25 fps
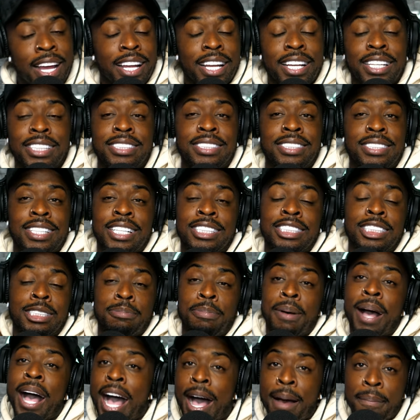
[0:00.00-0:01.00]
Like it's
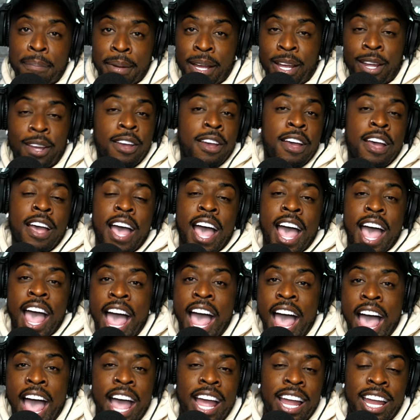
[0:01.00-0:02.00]
it's popping
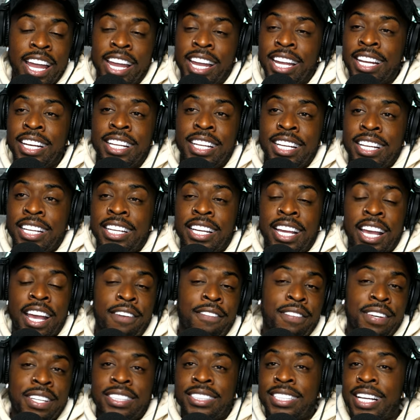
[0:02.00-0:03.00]
at any
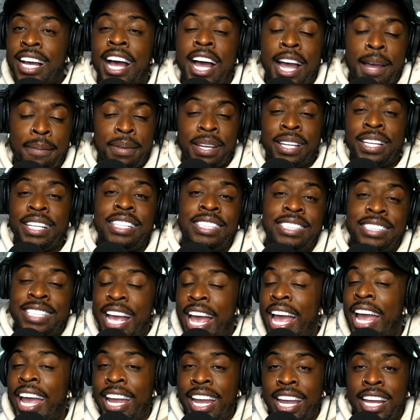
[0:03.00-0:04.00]
given time, any
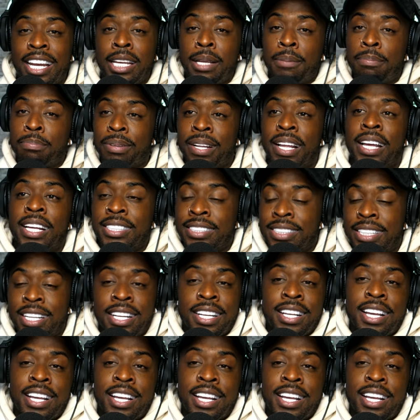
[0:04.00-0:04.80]
day, any place,